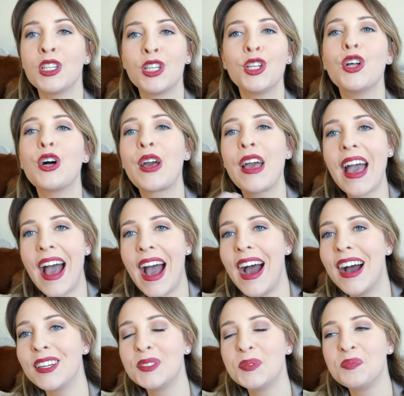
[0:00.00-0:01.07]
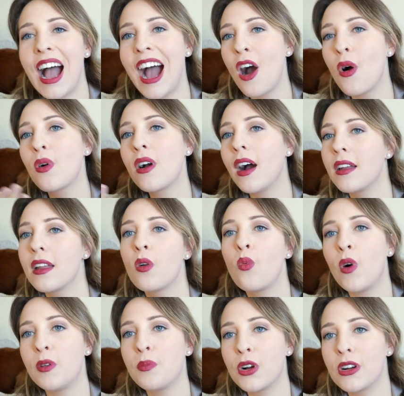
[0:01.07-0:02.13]
look at how cutting
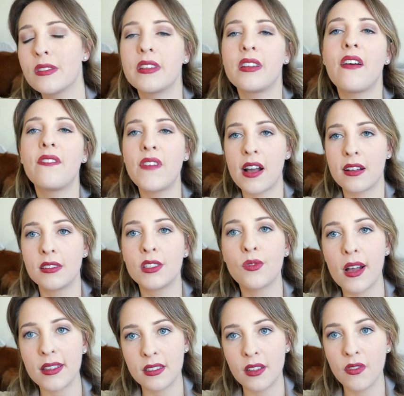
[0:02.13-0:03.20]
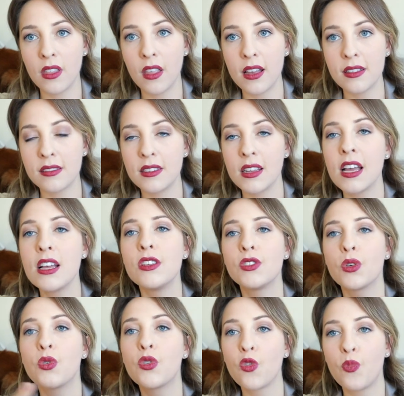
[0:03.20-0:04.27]
one person affects the rest of the list.
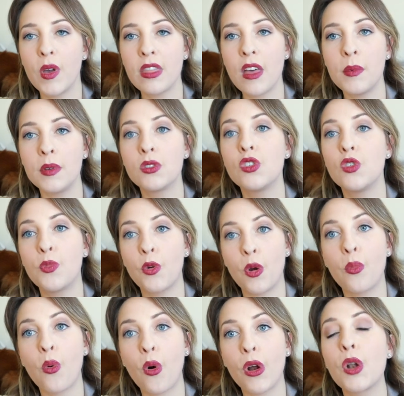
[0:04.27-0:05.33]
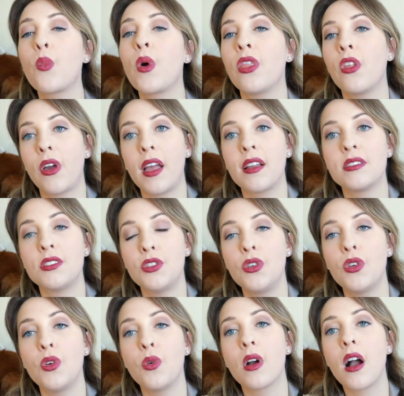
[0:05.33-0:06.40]
So grouping them is super important when looking
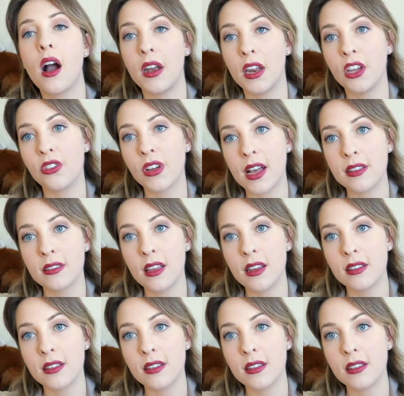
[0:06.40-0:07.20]
to cutting your guest